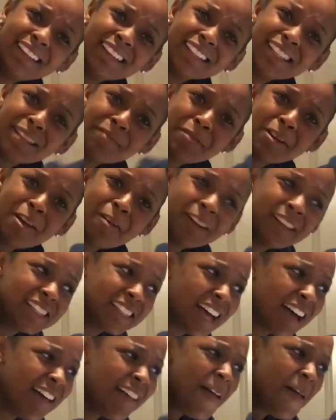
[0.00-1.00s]
Let me know
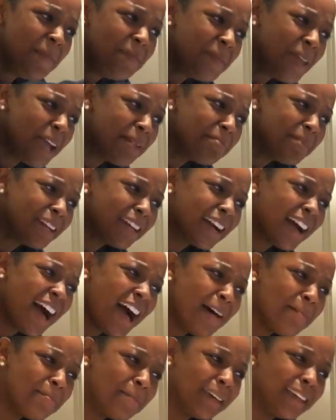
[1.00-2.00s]
his name in the
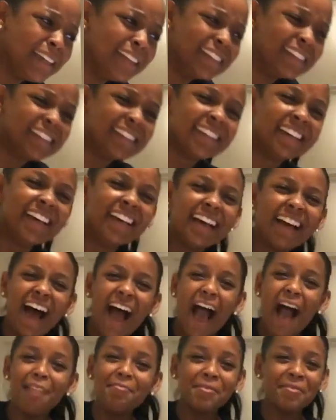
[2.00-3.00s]
comments.
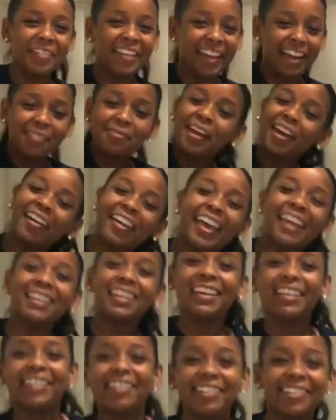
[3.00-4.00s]
I'm over here. I'm like, okay,
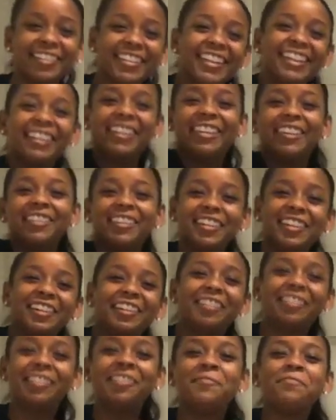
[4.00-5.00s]
they're a cute
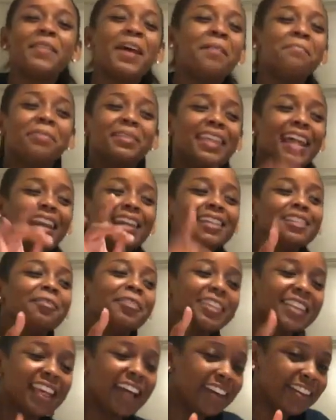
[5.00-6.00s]
little group. But that is
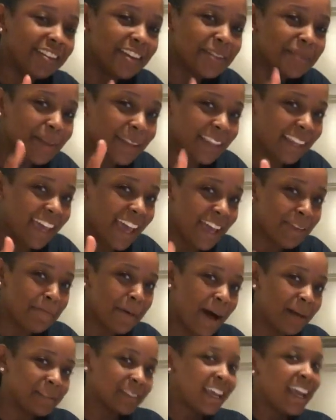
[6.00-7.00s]
one thing I noticed about the
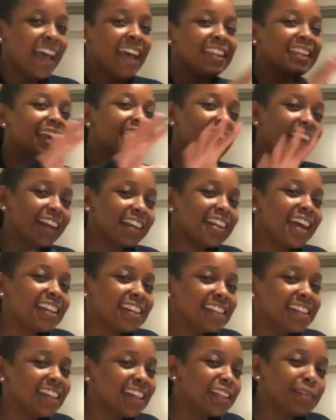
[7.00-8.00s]
K-pops. They got a lot
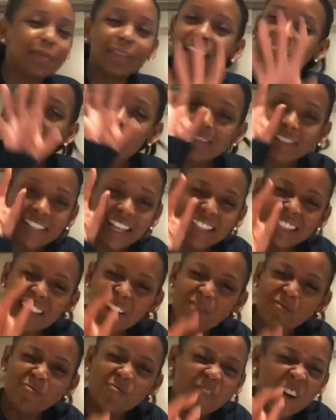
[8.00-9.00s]
of singers, but they always got
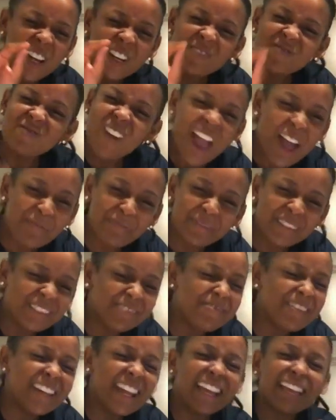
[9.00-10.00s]
that one rapper,
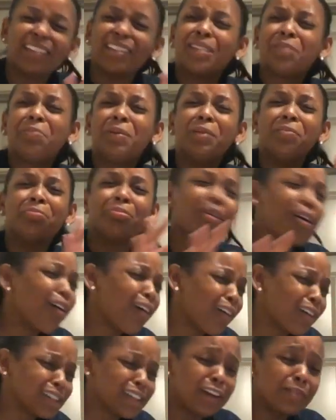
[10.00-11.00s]
the one that can spit
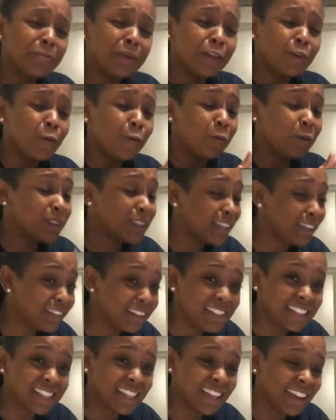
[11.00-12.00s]
bars. I don't even know what the
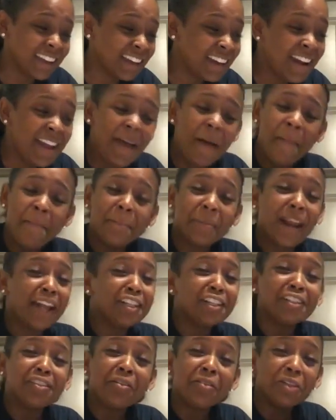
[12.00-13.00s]
hell he's saying, but
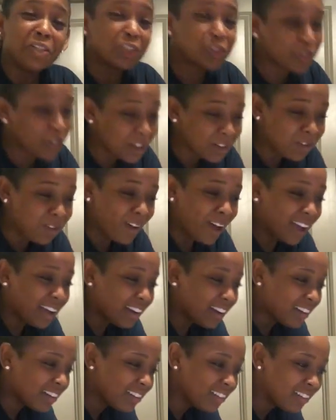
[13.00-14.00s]
I just know it's straight
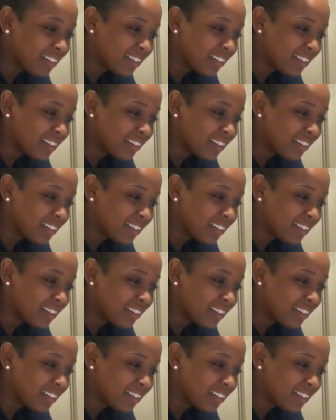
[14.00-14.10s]
fire.